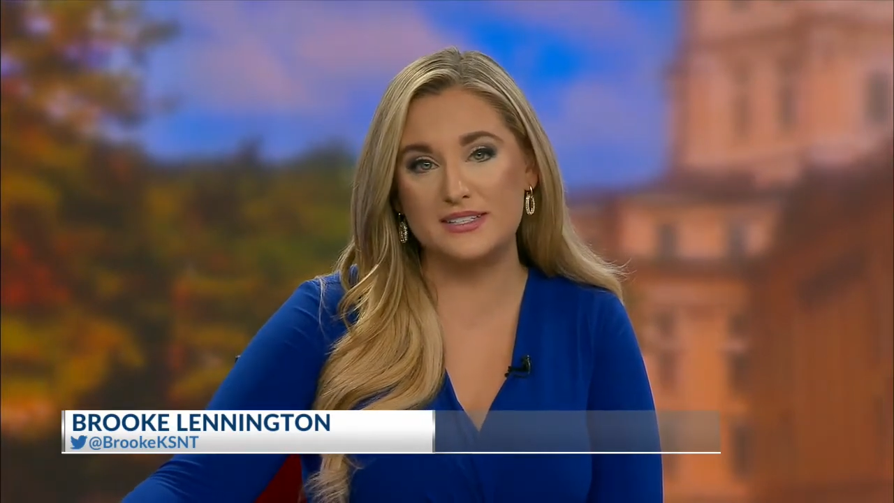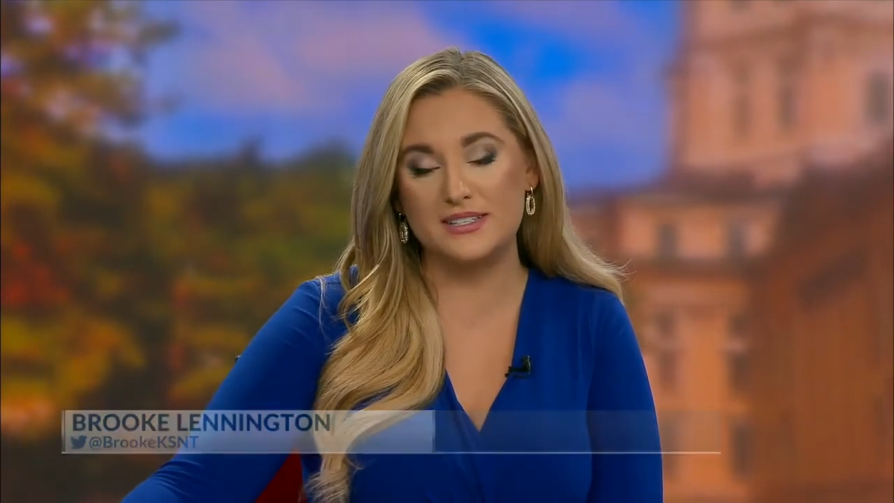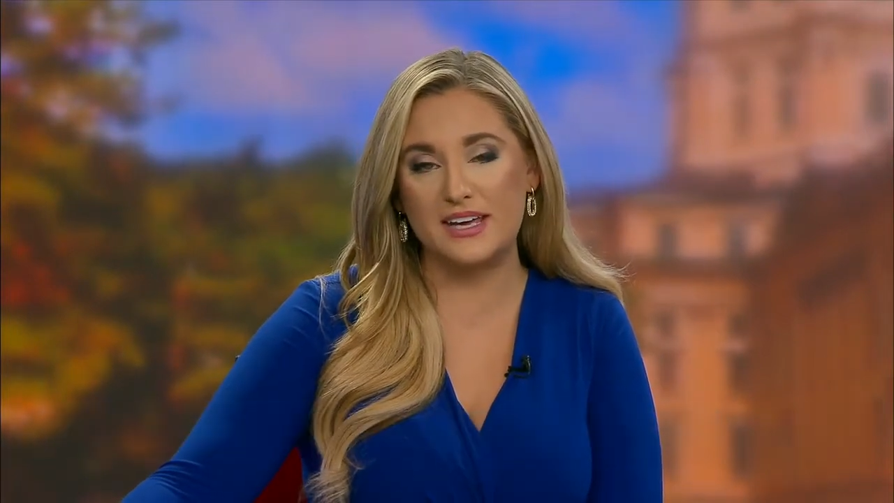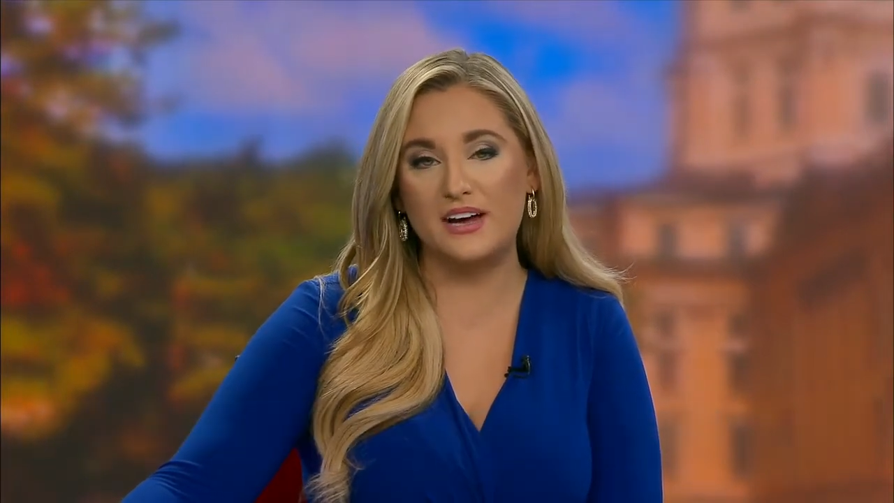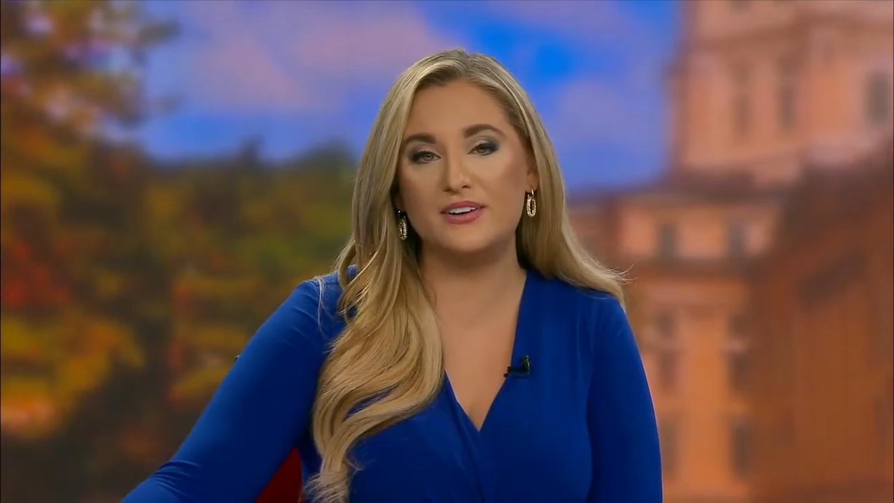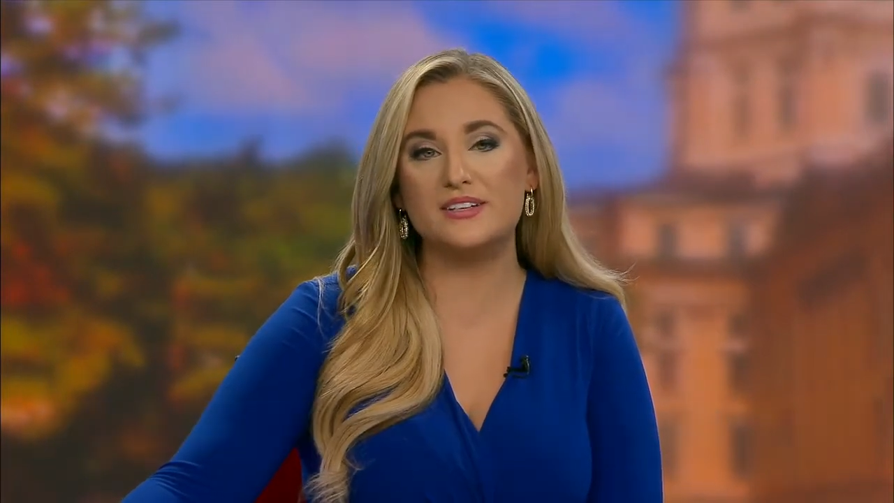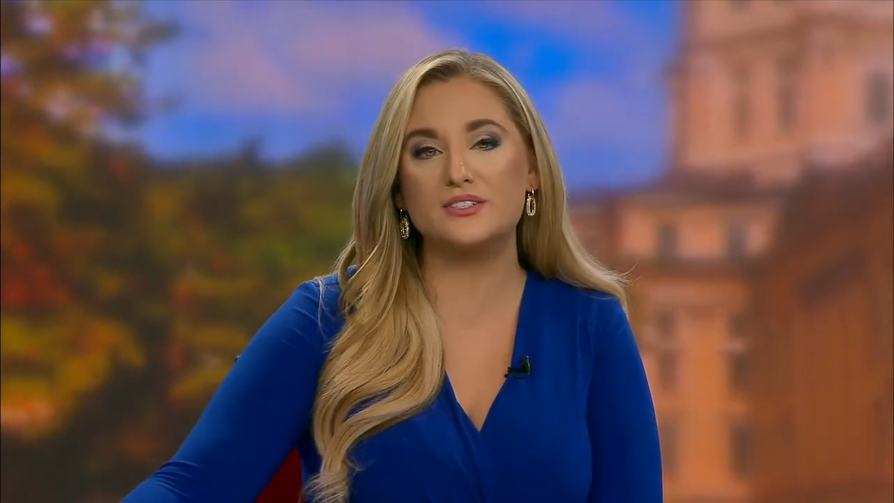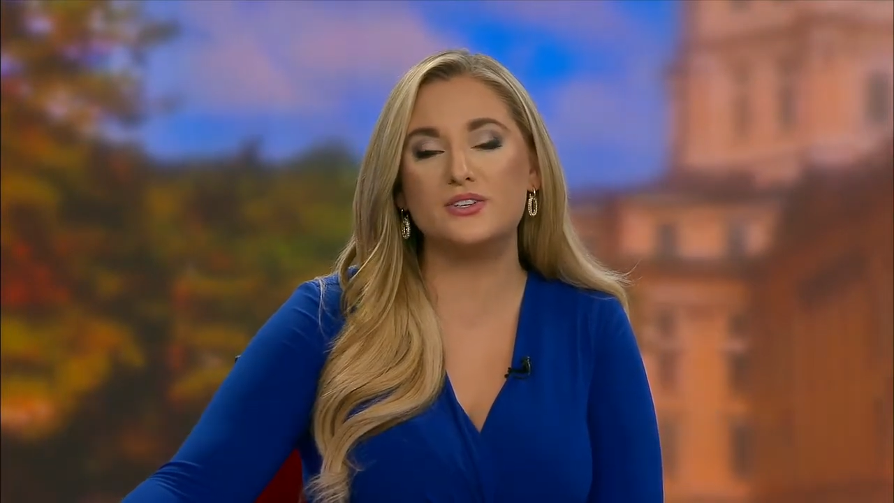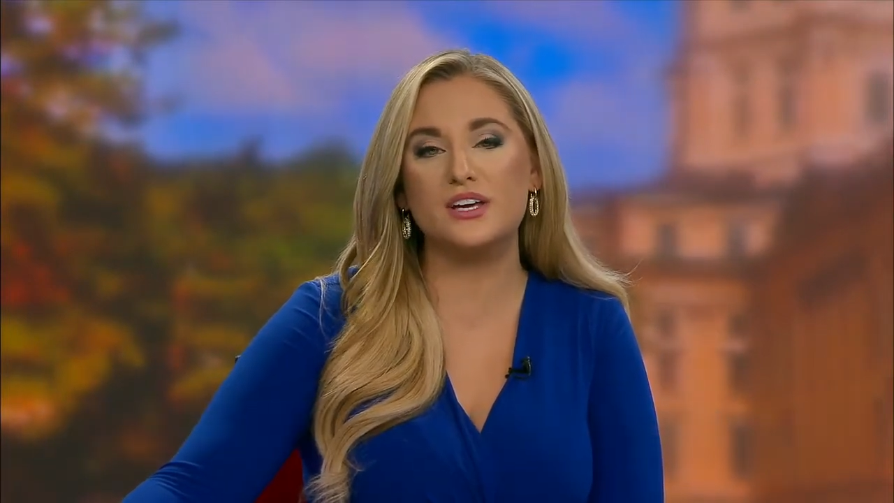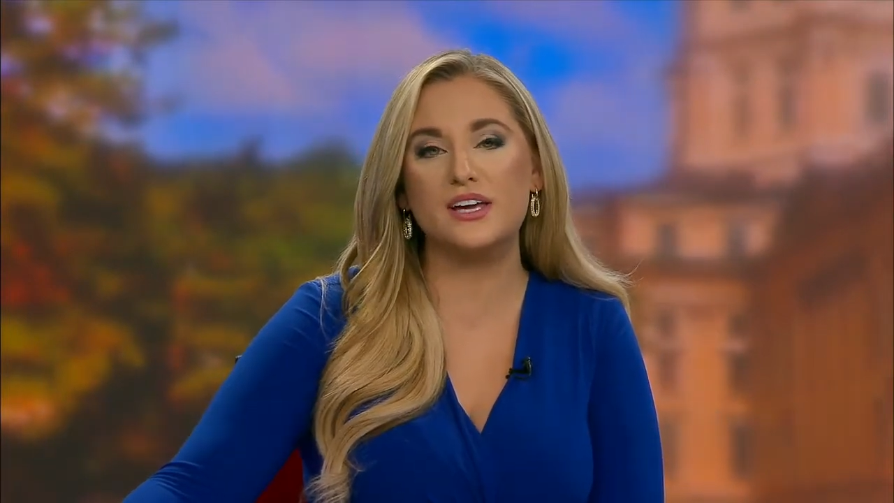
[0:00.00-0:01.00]
the county is
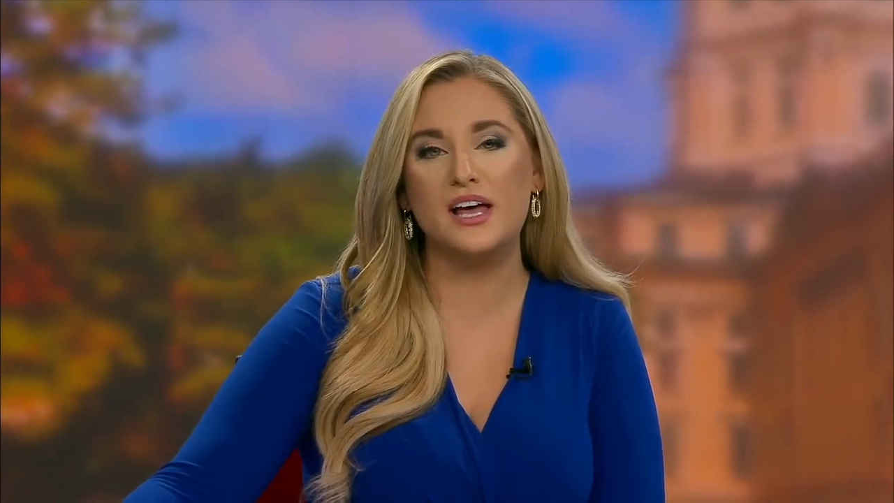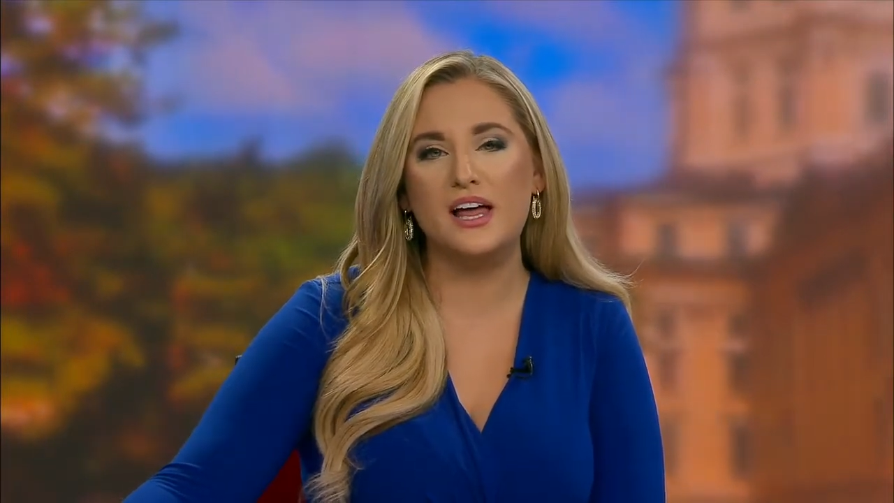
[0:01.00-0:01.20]
looking